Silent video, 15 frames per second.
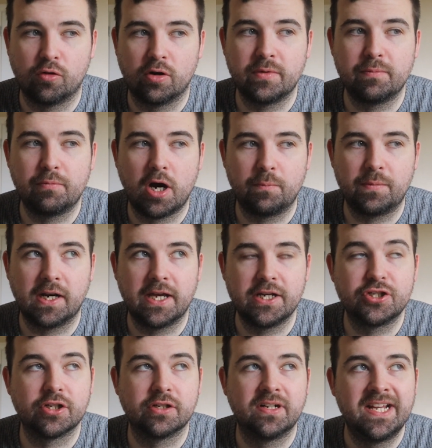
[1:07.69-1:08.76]
I mean,
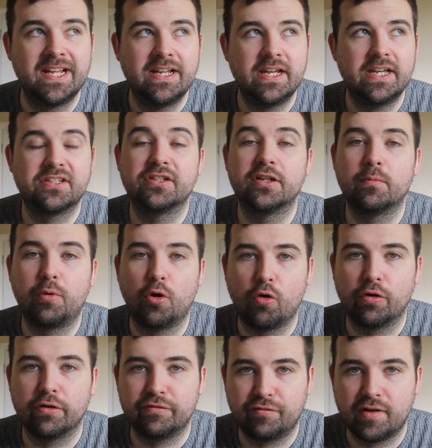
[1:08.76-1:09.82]
population is an
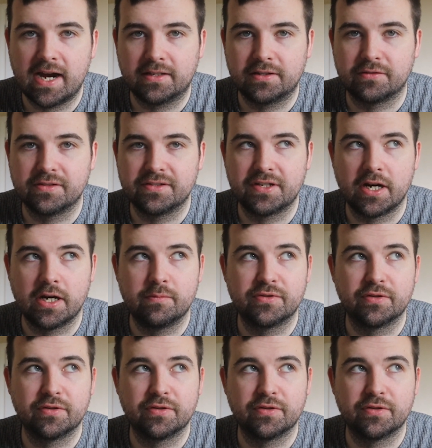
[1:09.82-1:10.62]
important factor in terms